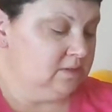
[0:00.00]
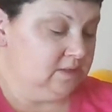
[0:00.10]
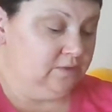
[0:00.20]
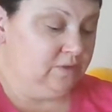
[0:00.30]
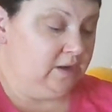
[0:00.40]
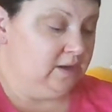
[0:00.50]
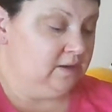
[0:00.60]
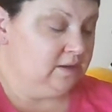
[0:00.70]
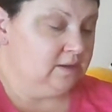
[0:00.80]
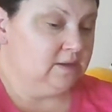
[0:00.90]

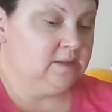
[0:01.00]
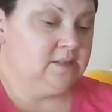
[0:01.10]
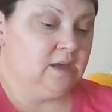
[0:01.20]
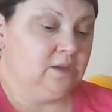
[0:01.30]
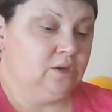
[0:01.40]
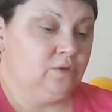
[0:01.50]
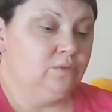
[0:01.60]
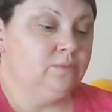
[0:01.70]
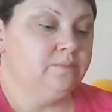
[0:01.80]
Tiffany? Is that you?"